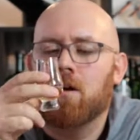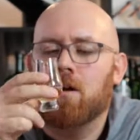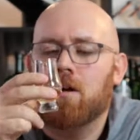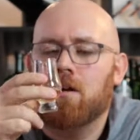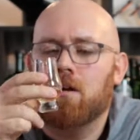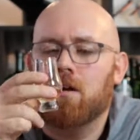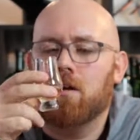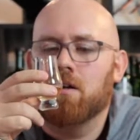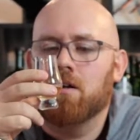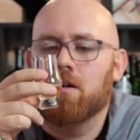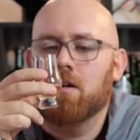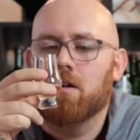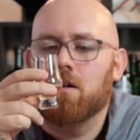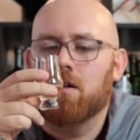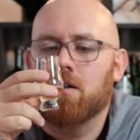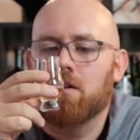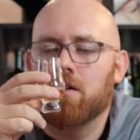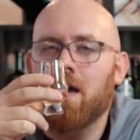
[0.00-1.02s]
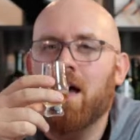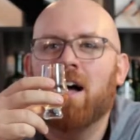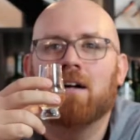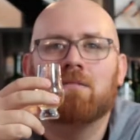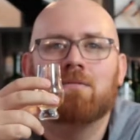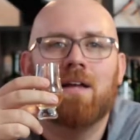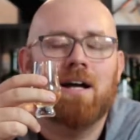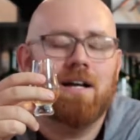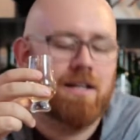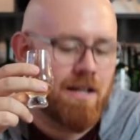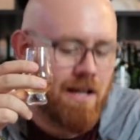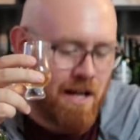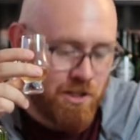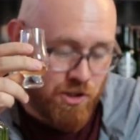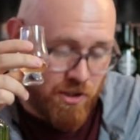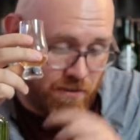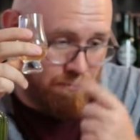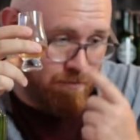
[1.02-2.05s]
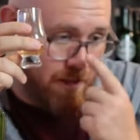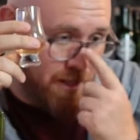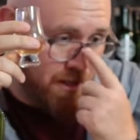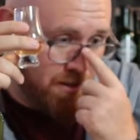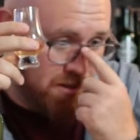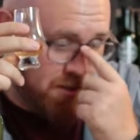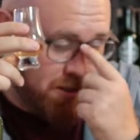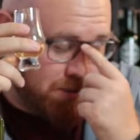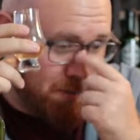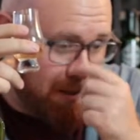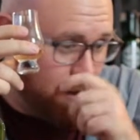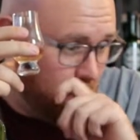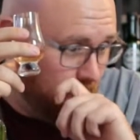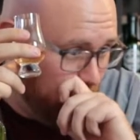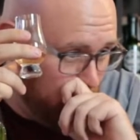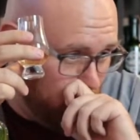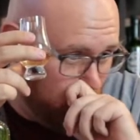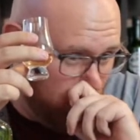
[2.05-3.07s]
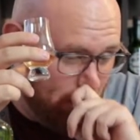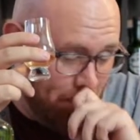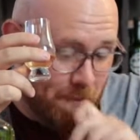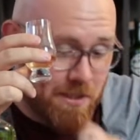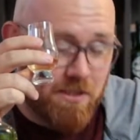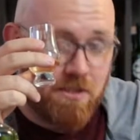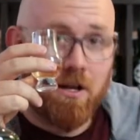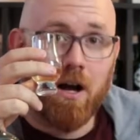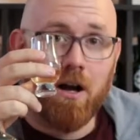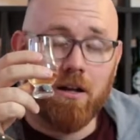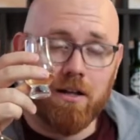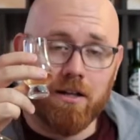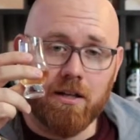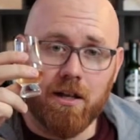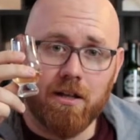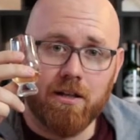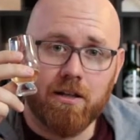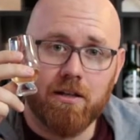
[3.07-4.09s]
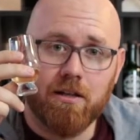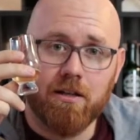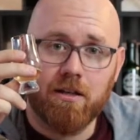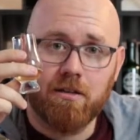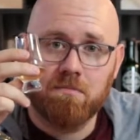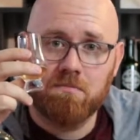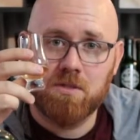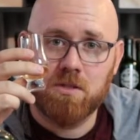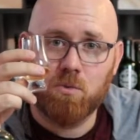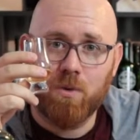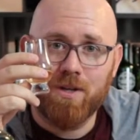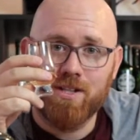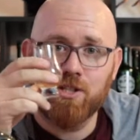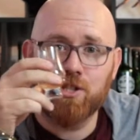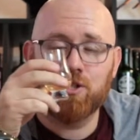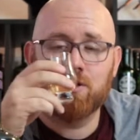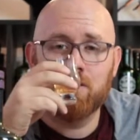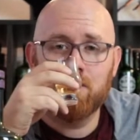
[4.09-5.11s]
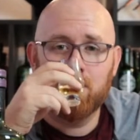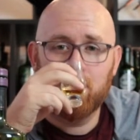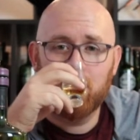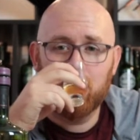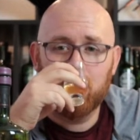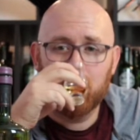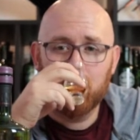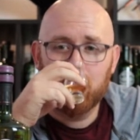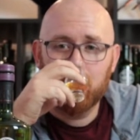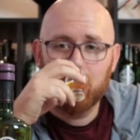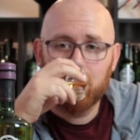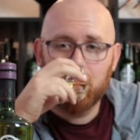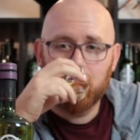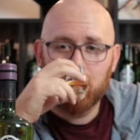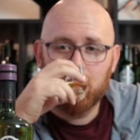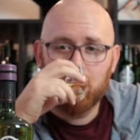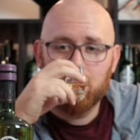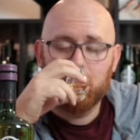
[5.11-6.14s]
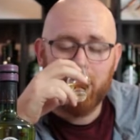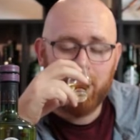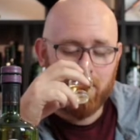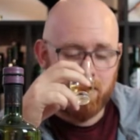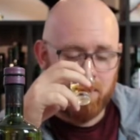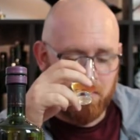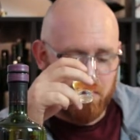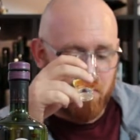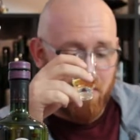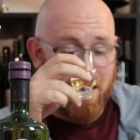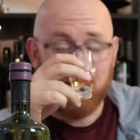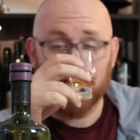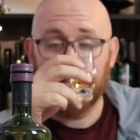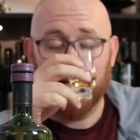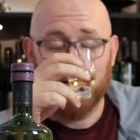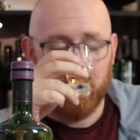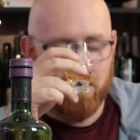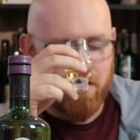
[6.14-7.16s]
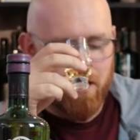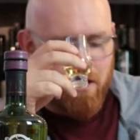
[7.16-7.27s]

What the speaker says: Oh, yeah, that actually really does smell bizarrely like a Swedish pear cider.